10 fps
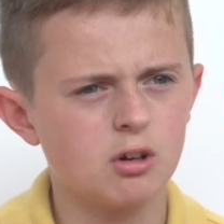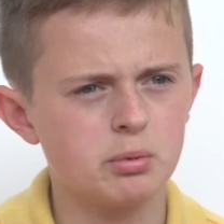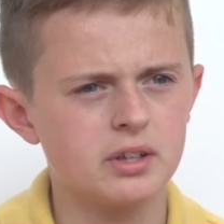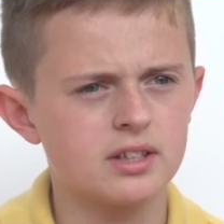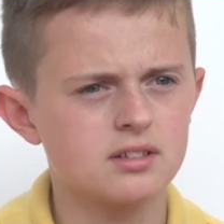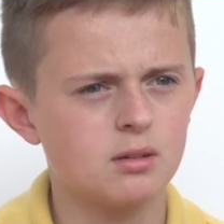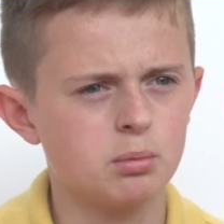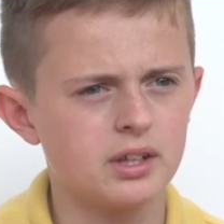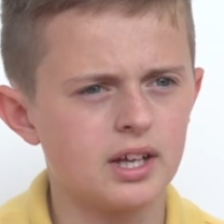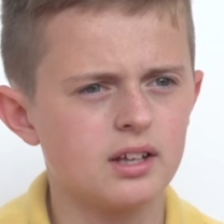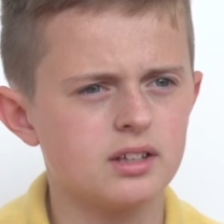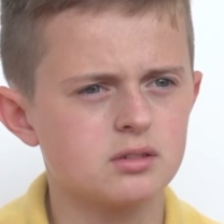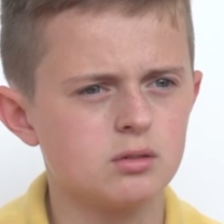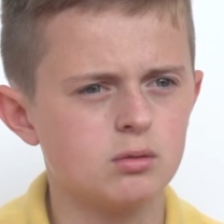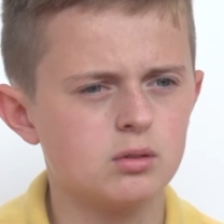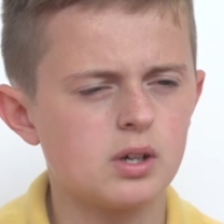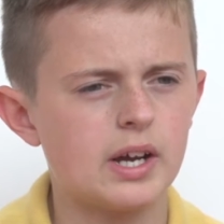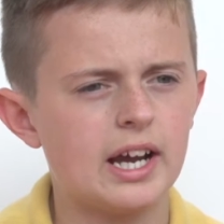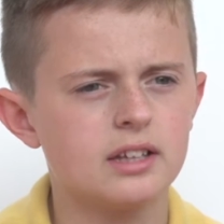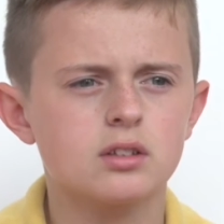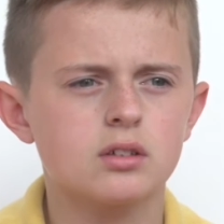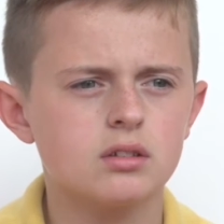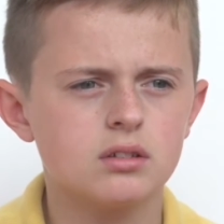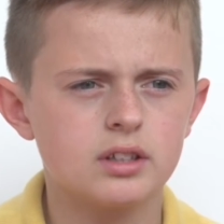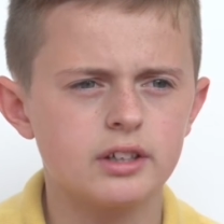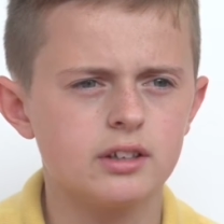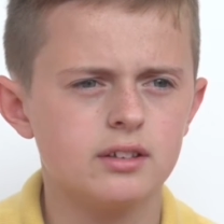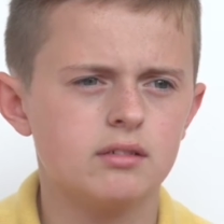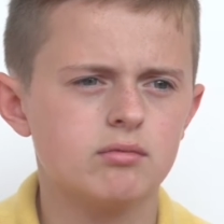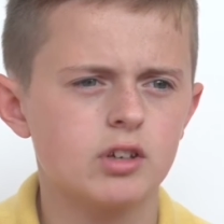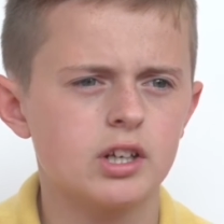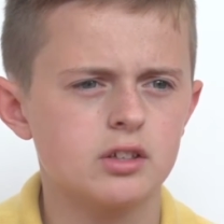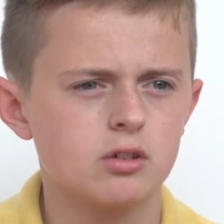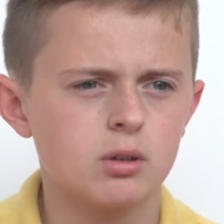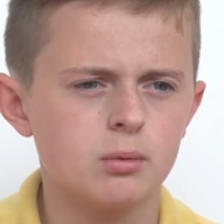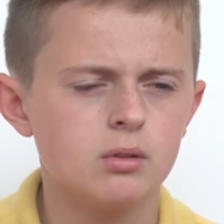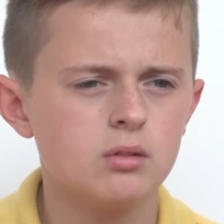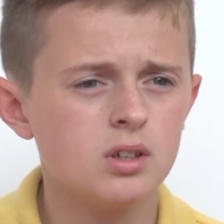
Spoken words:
copy this, copy that, and it's all quite hands-on and really enjoyable.